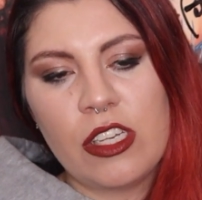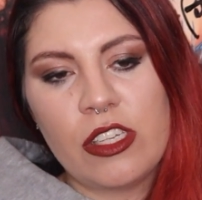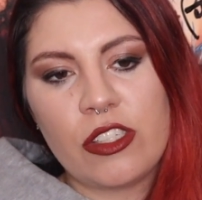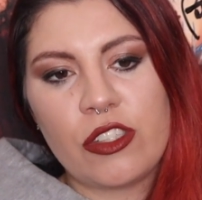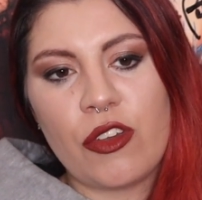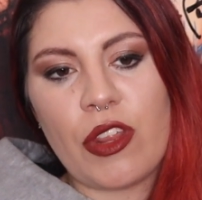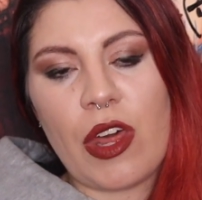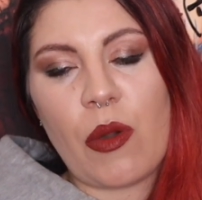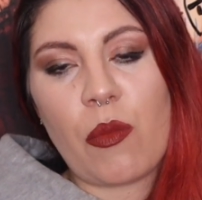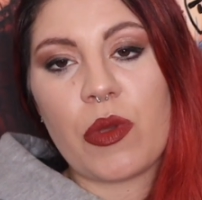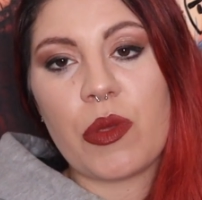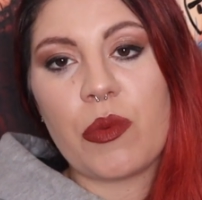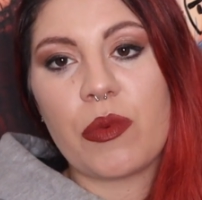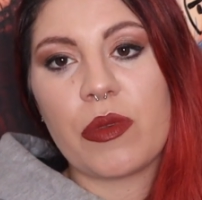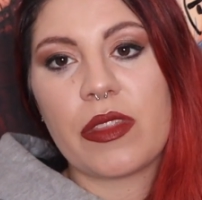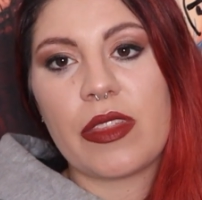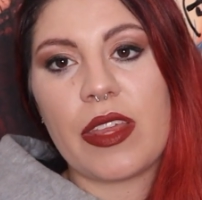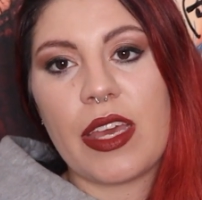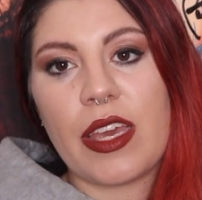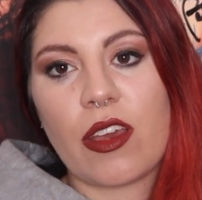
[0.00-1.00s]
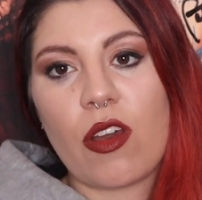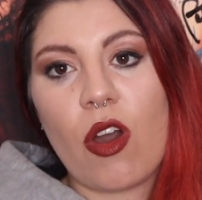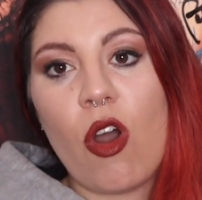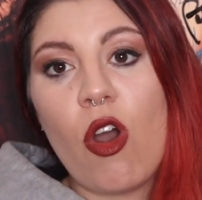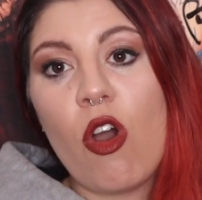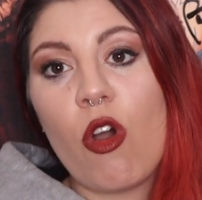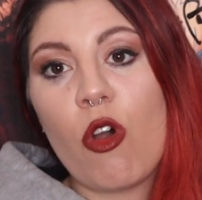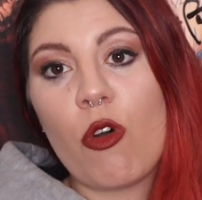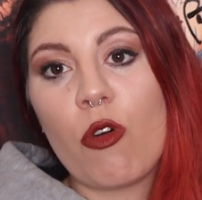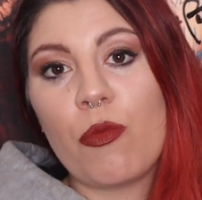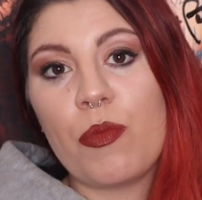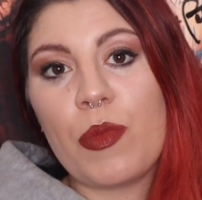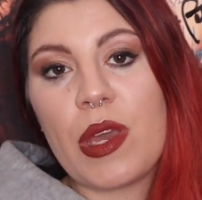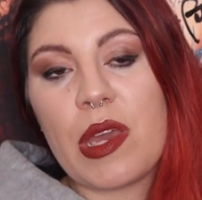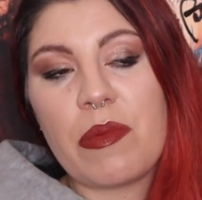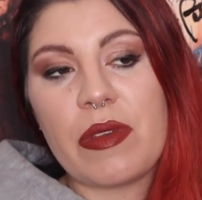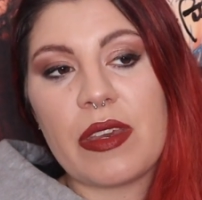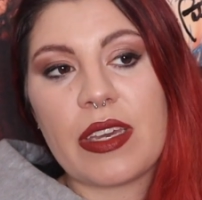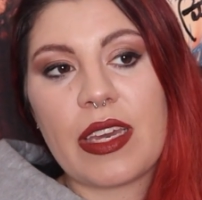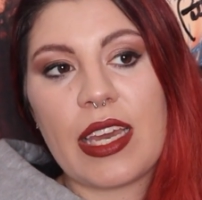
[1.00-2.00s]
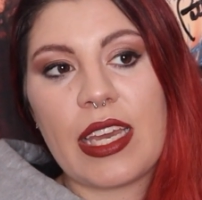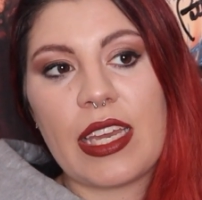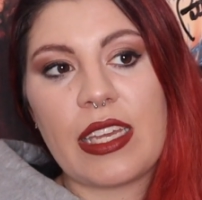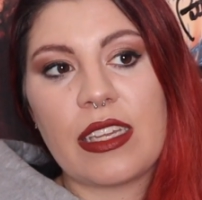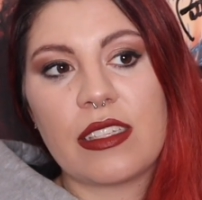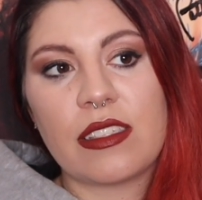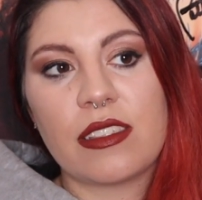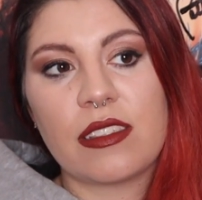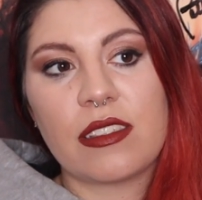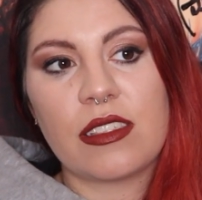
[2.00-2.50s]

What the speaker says: so that we would think, oh, maybe Kate